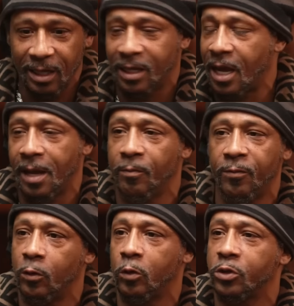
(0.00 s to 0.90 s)
it came
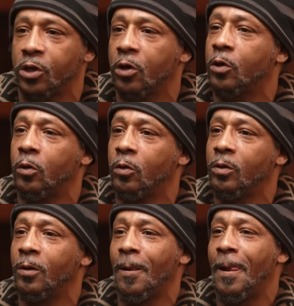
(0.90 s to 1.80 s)
full
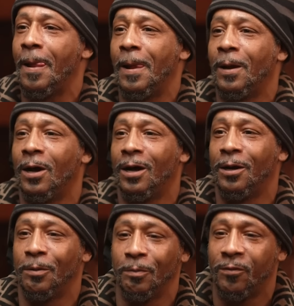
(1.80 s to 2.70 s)
circle
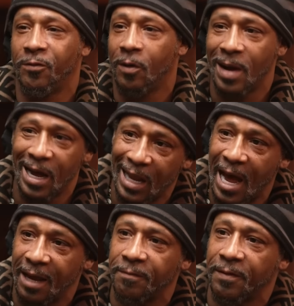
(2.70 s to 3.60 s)
um, for my
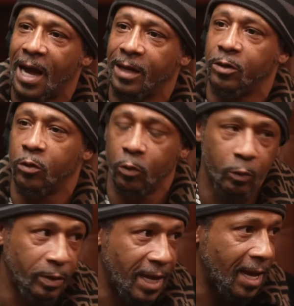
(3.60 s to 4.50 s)
life. I
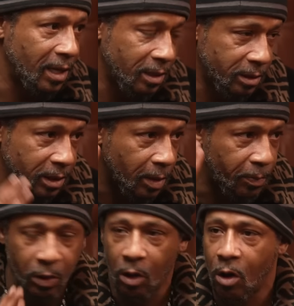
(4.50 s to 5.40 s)
knew that the
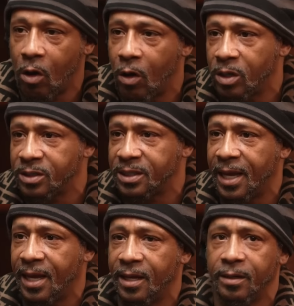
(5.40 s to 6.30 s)
applause
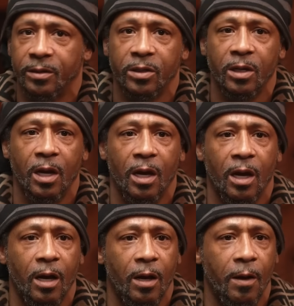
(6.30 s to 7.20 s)
and
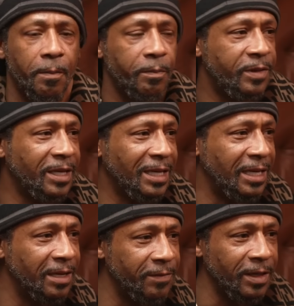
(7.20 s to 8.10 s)
um, the
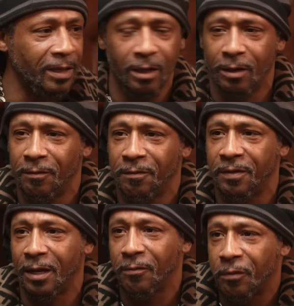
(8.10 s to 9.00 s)
giving of
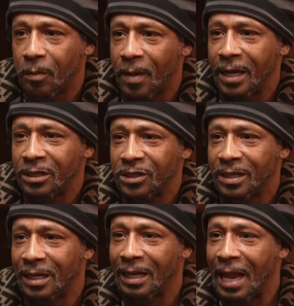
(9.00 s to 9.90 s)

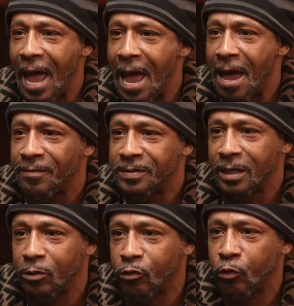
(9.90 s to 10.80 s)
information and laughs
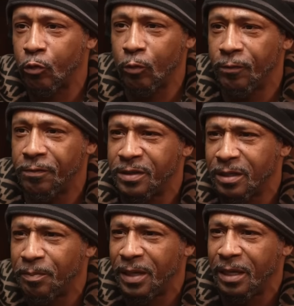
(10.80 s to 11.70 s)
and truth
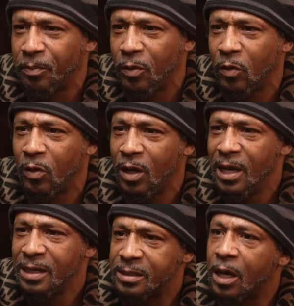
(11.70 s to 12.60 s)
to people
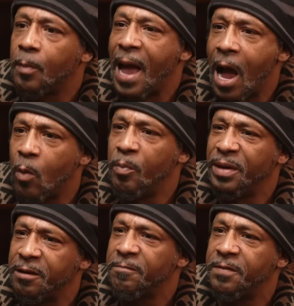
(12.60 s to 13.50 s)
somehow
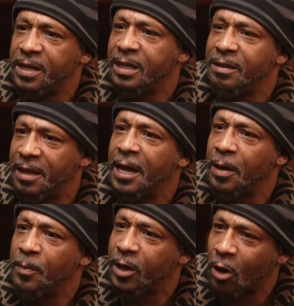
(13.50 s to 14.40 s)
benefited
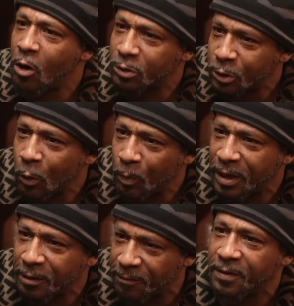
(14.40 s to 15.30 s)
them and also
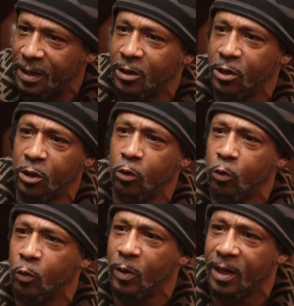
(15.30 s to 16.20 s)
benefited
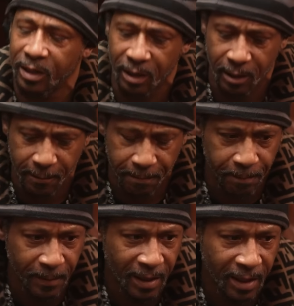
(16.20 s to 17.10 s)
you. And um,